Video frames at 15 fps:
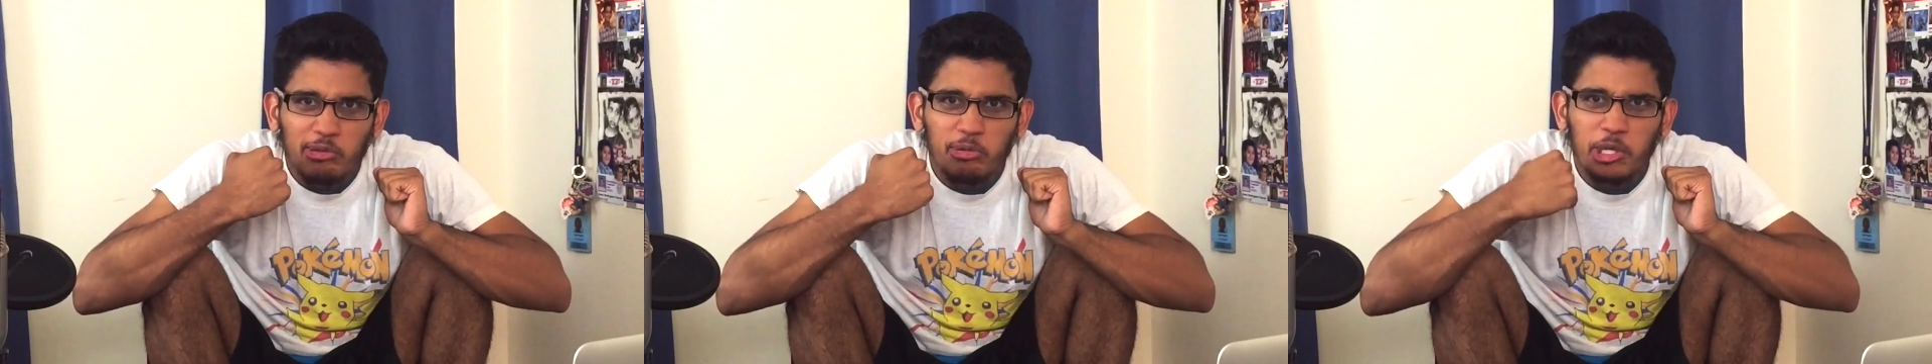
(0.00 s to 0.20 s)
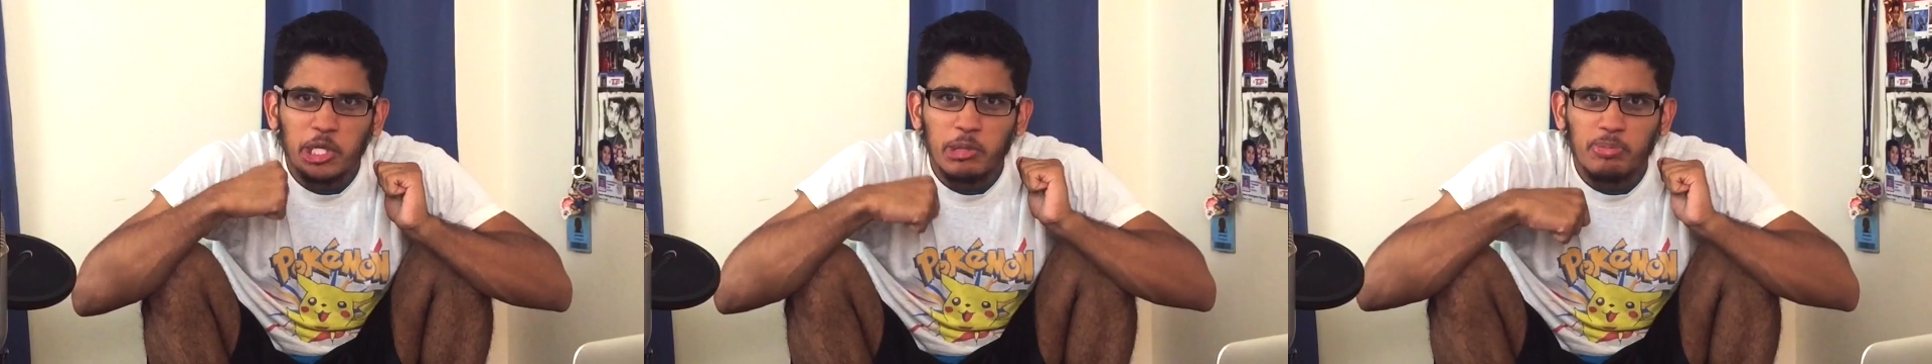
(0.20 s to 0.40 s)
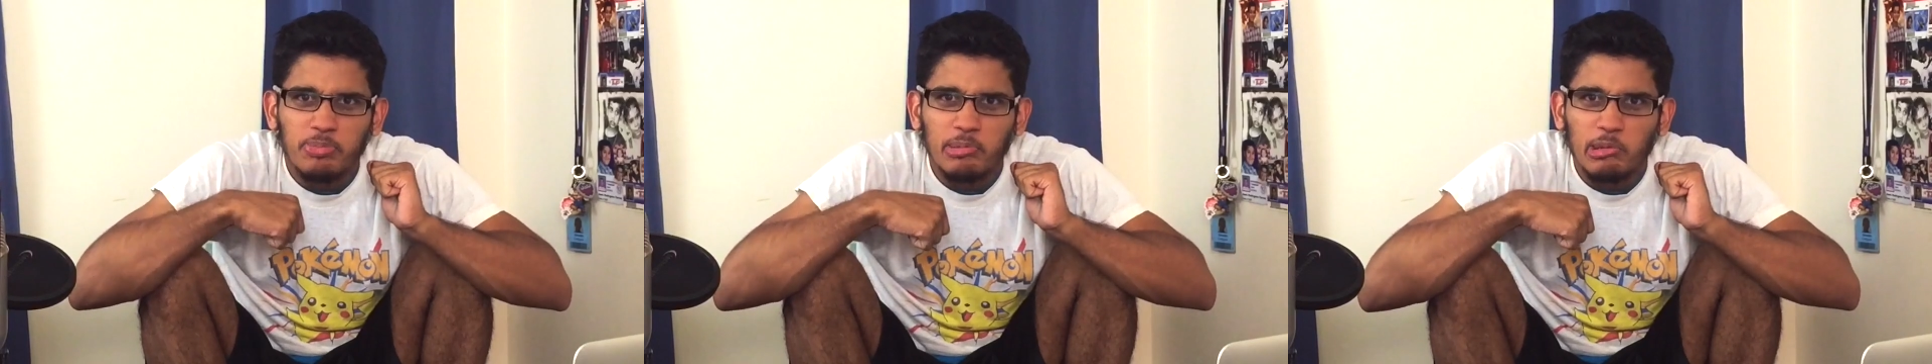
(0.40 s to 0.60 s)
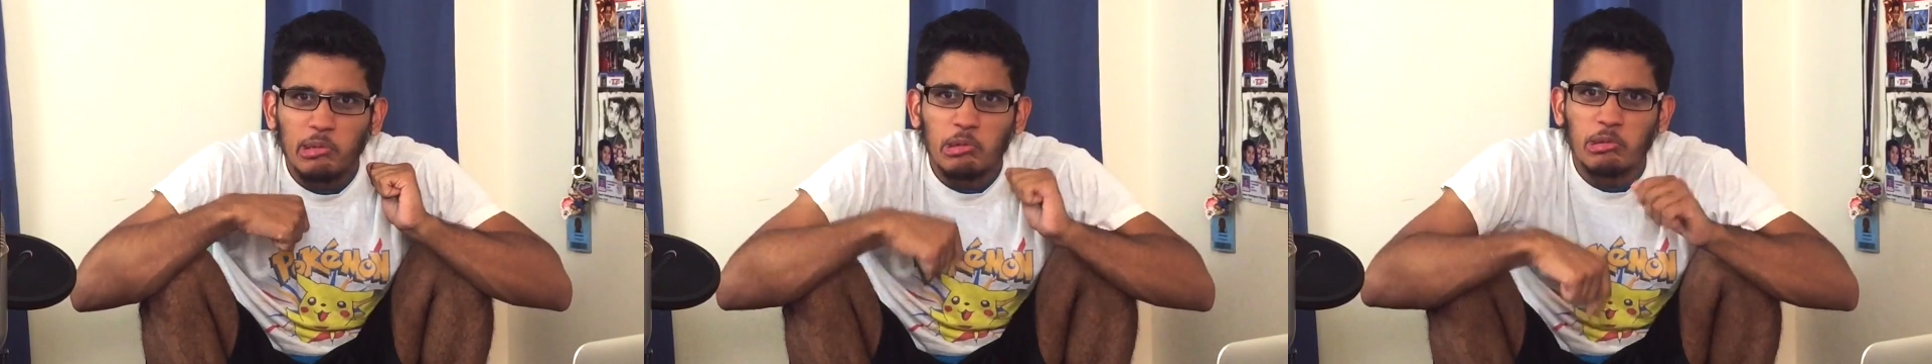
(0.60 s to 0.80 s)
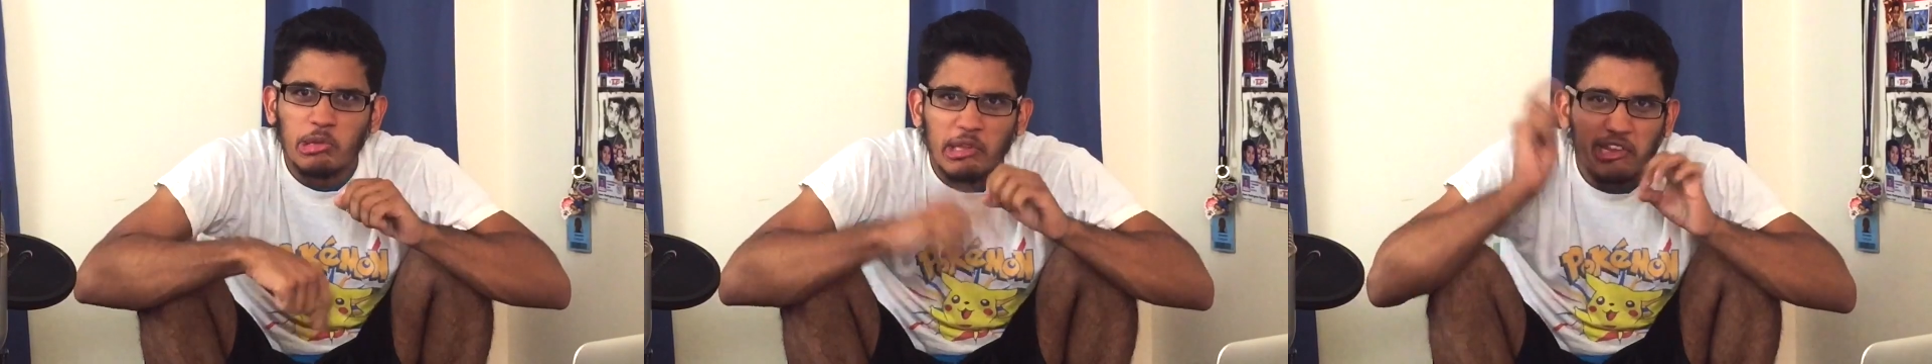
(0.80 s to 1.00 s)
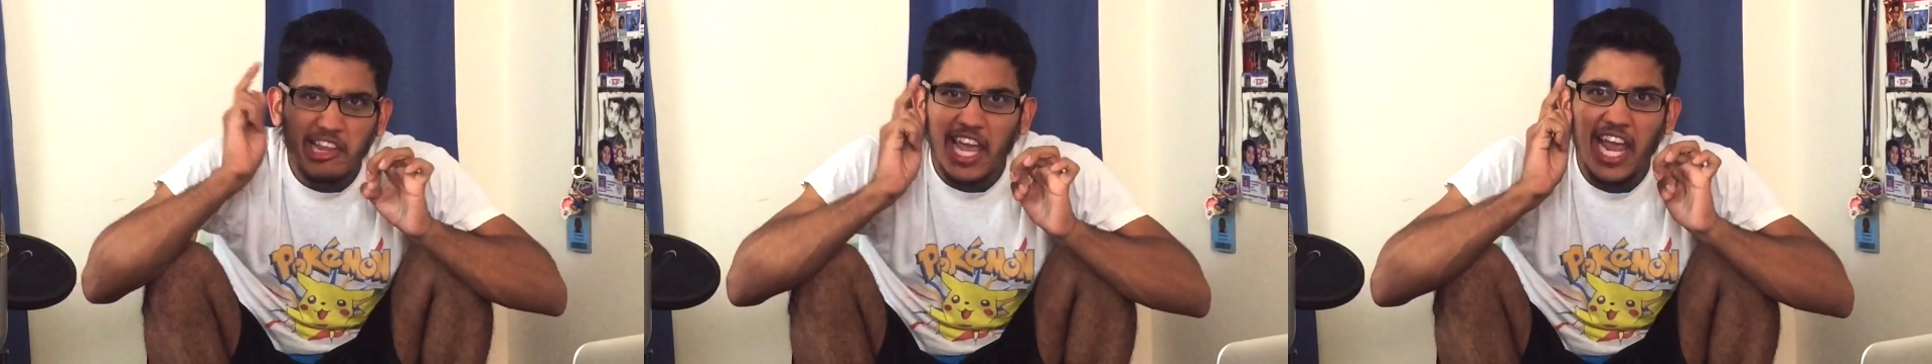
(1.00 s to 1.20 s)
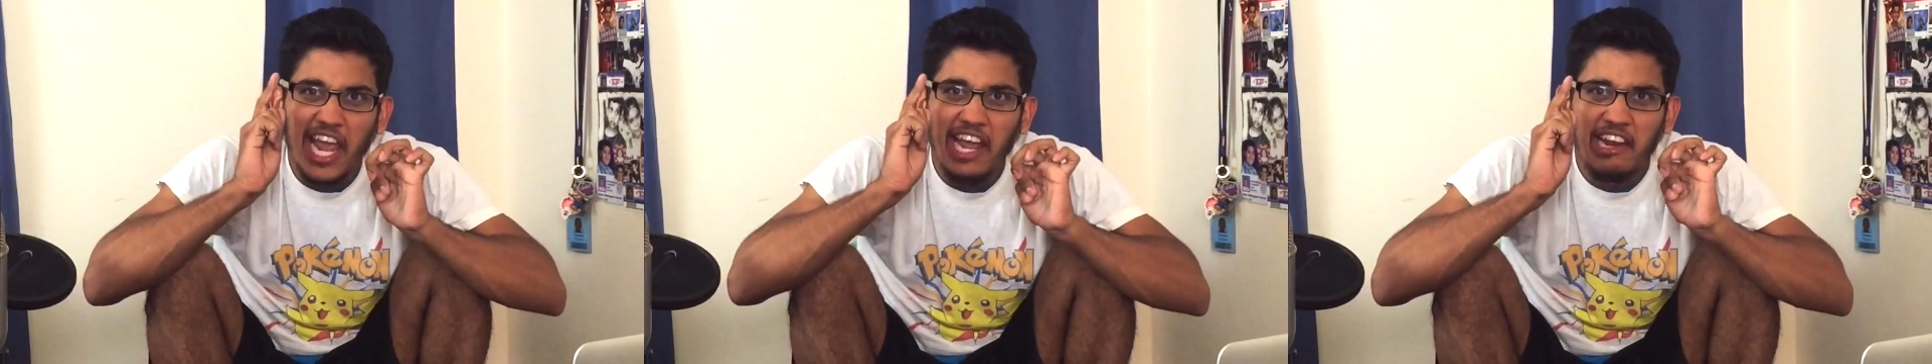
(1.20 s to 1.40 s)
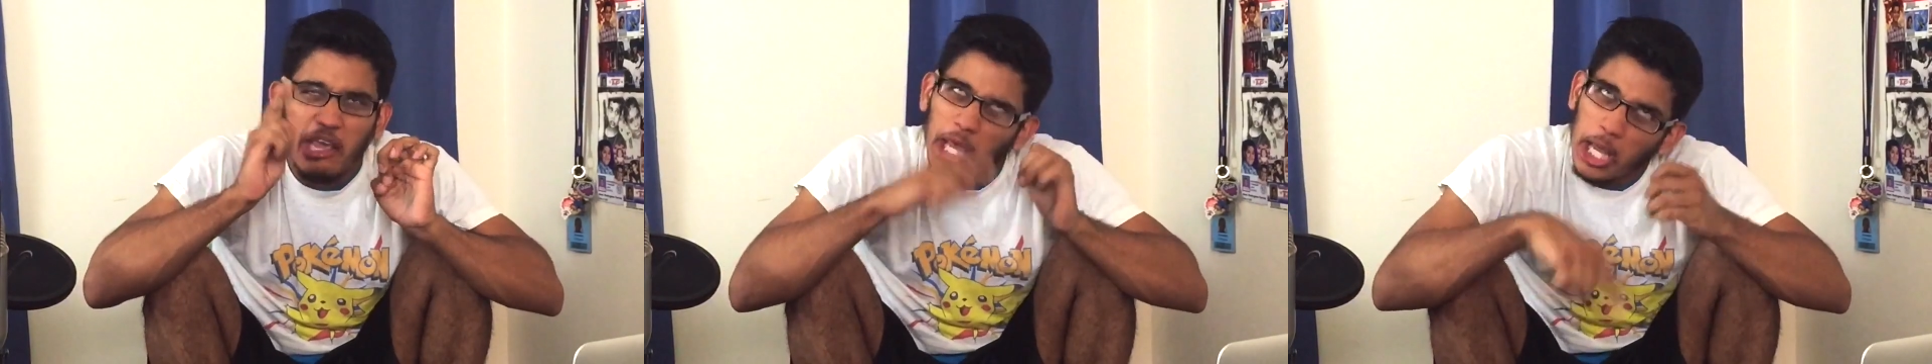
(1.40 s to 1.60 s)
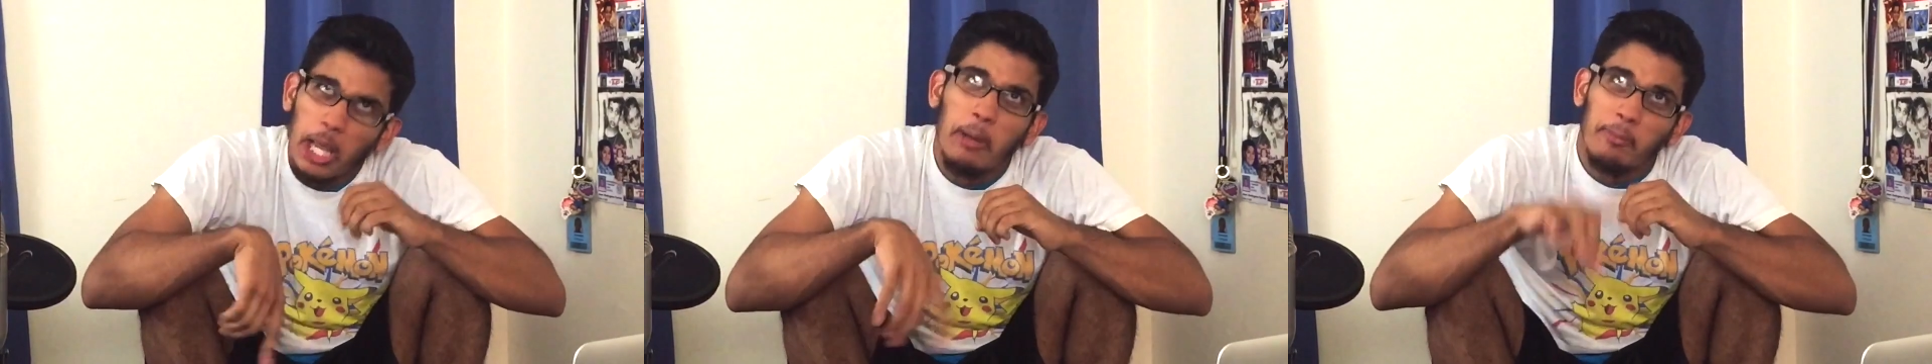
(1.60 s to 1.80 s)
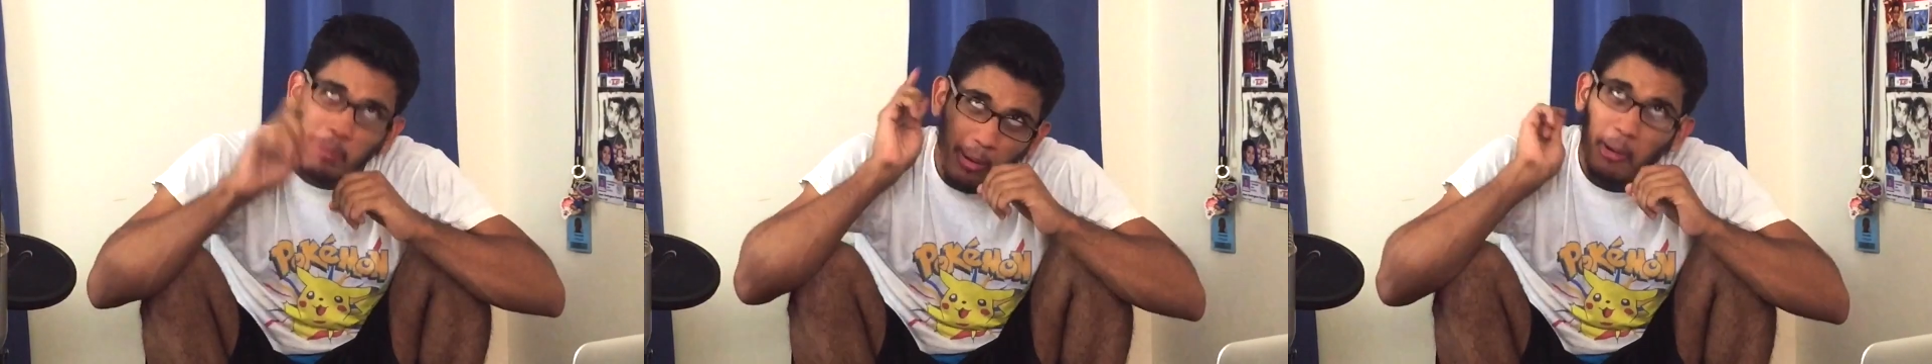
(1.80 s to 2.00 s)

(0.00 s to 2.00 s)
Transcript: to explore the land in